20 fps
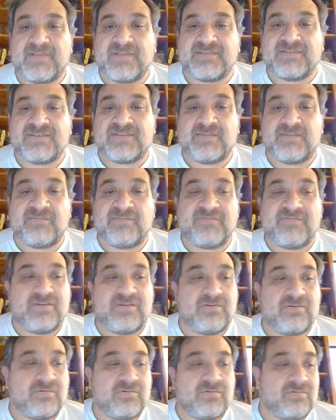Some of
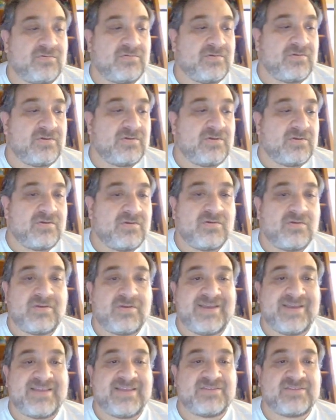you
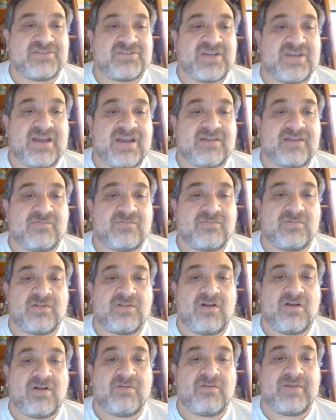in the chat will
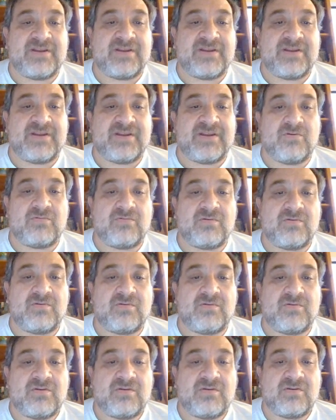already know
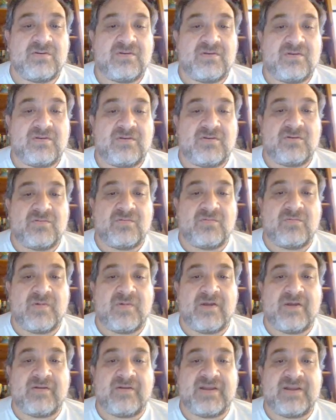
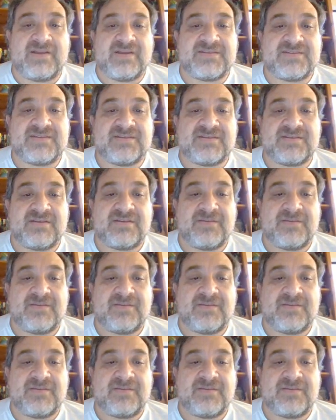where it is.